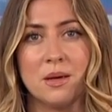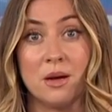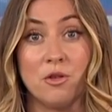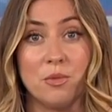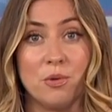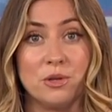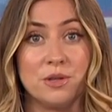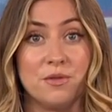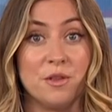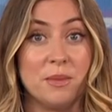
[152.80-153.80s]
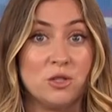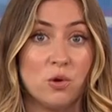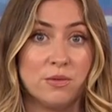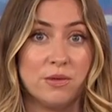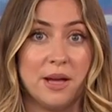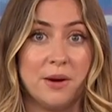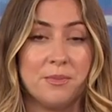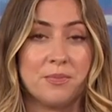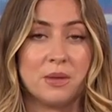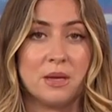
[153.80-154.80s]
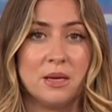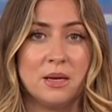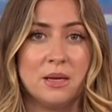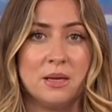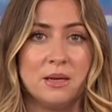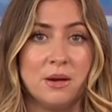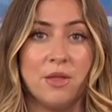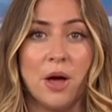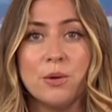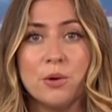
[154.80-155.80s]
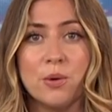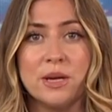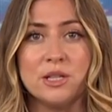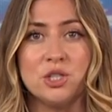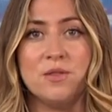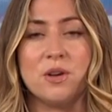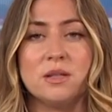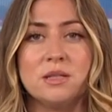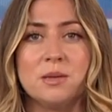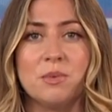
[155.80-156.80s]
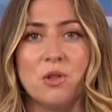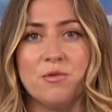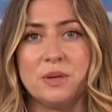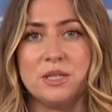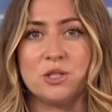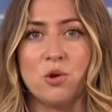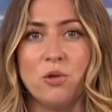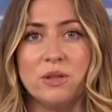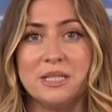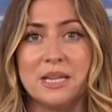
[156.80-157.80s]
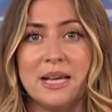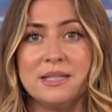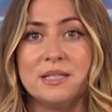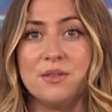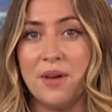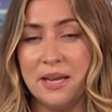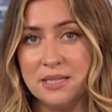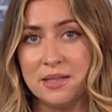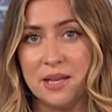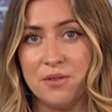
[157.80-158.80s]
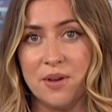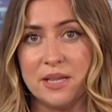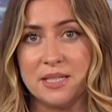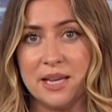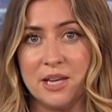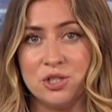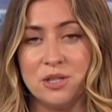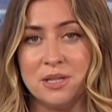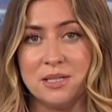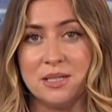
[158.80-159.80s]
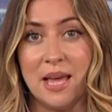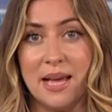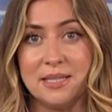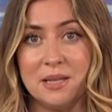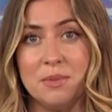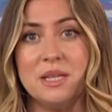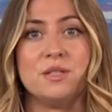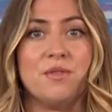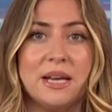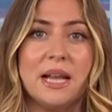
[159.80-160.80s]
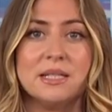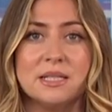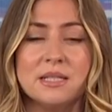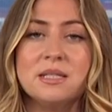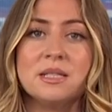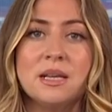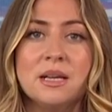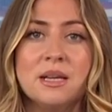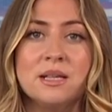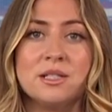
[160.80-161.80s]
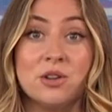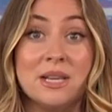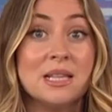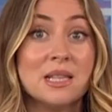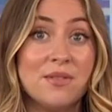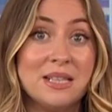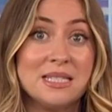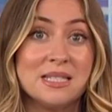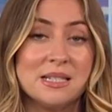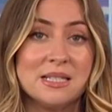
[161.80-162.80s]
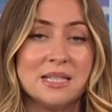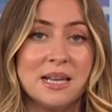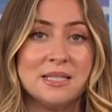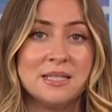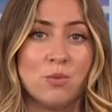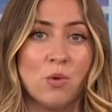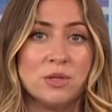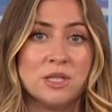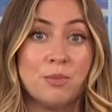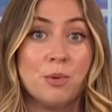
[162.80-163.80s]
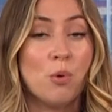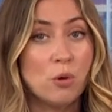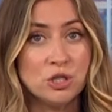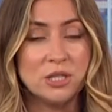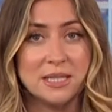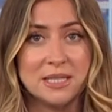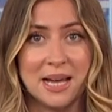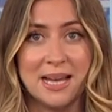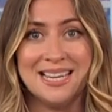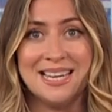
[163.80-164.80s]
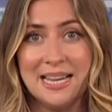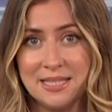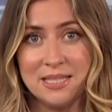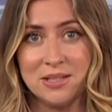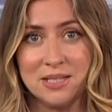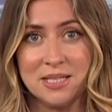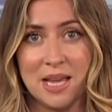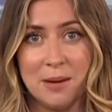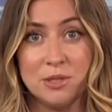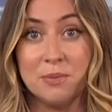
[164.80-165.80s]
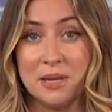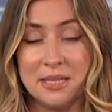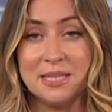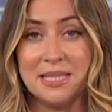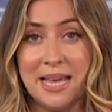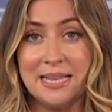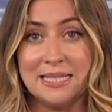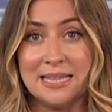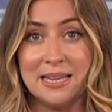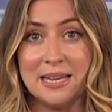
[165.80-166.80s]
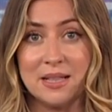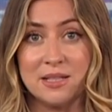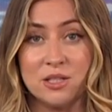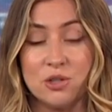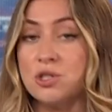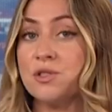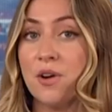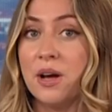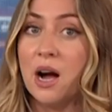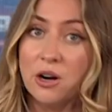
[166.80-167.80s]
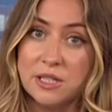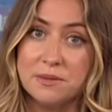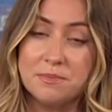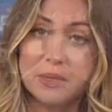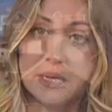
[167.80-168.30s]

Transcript: Our reporter Phil McDonald there. Now, the outgoing Chief Constable of Police Scotland has defended the investigation into the SNP's finances. Sir Ian Livingston says it was a proportionate and necessary step to place a tent in Nicola Sturgeon's front garden.